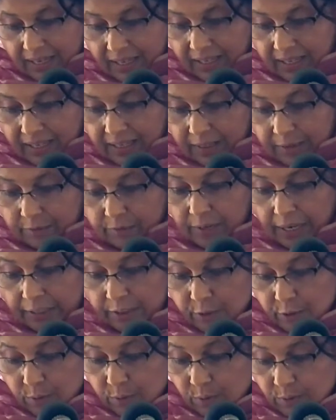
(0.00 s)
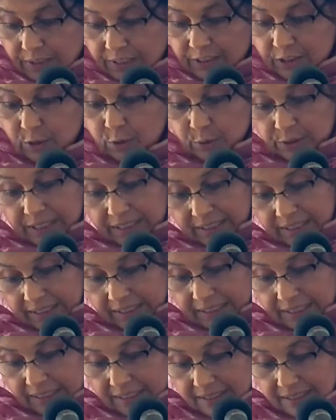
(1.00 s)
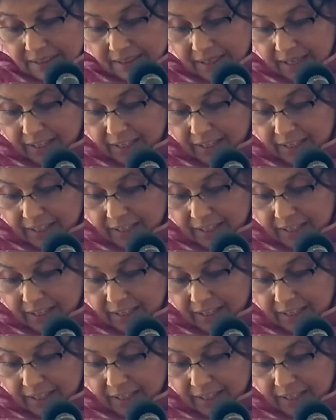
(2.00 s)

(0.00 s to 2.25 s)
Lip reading: Vaheguru is Guni Gahir,